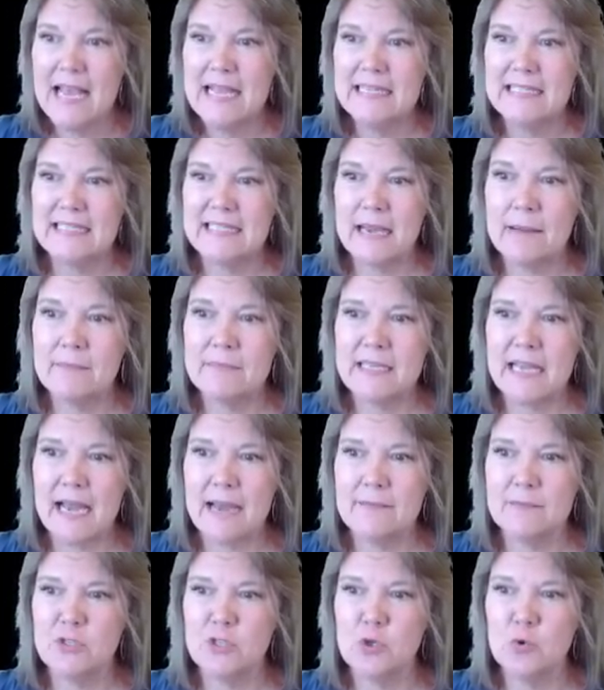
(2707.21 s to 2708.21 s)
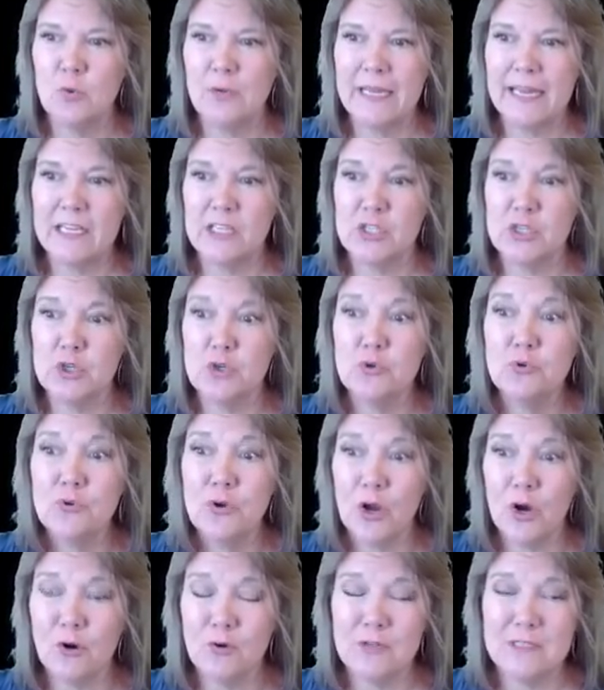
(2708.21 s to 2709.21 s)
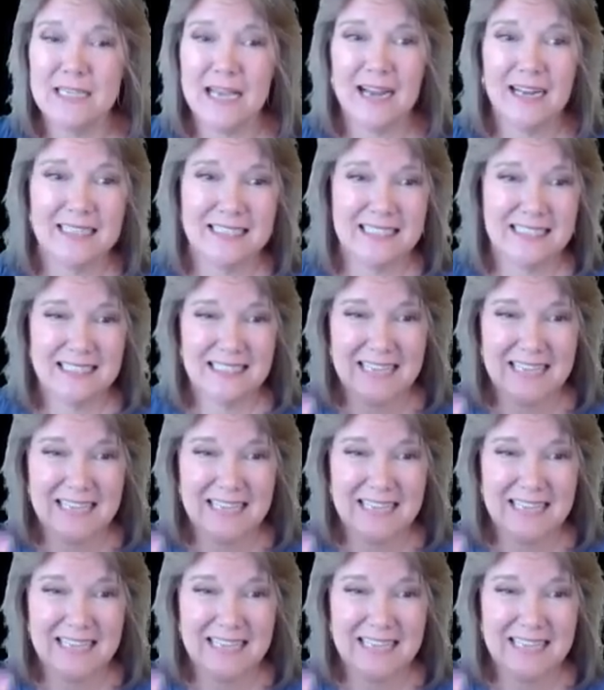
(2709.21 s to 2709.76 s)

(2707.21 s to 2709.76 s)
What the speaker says: Sometimes you will get two nodes on